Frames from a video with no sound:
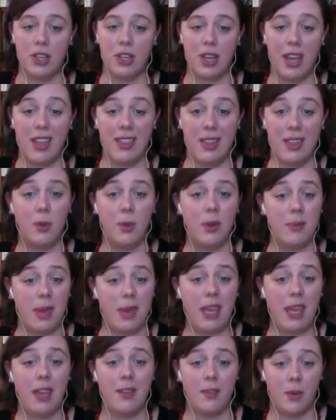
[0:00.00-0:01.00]
And then we may
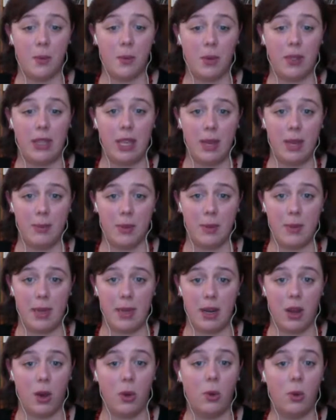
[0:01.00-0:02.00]
even really implement a
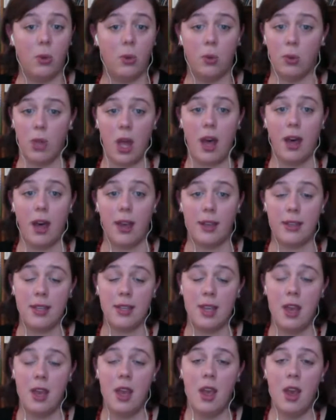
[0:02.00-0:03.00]
whole lot
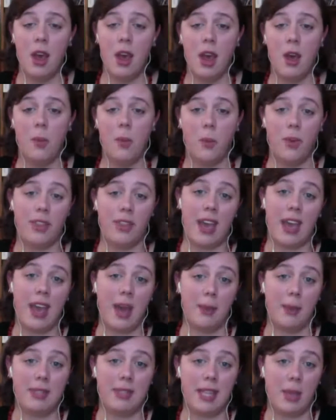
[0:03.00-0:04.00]
with apps,
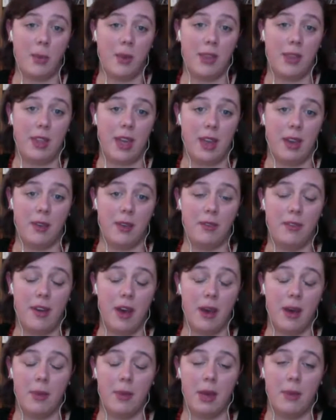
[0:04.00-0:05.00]
seeing what they've
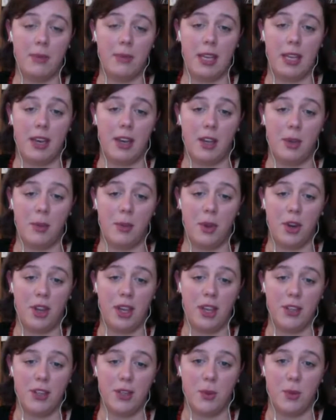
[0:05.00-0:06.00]
updated
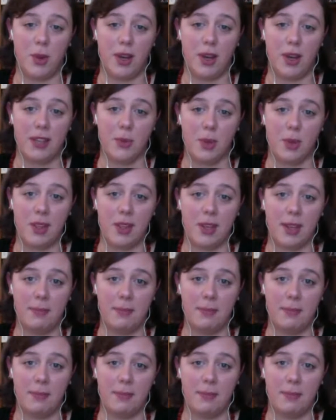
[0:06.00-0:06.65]
communication-wise with it.